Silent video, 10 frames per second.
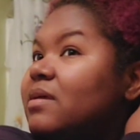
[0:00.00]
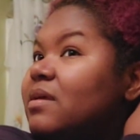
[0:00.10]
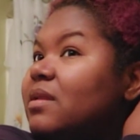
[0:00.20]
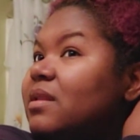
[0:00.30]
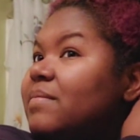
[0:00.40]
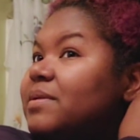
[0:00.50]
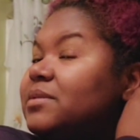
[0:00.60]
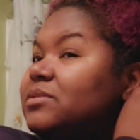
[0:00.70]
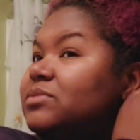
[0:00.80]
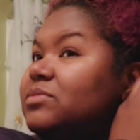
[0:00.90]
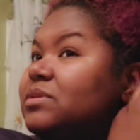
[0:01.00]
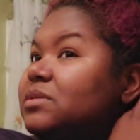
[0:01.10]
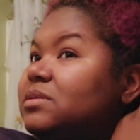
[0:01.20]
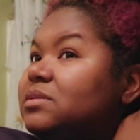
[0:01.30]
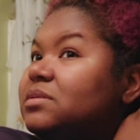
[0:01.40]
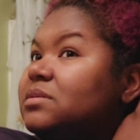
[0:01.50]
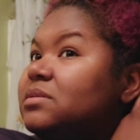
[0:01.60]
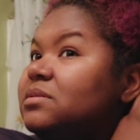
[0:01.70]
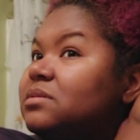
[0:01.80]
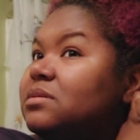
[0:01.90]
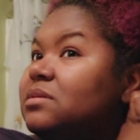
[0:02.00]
And I'm gonna twist.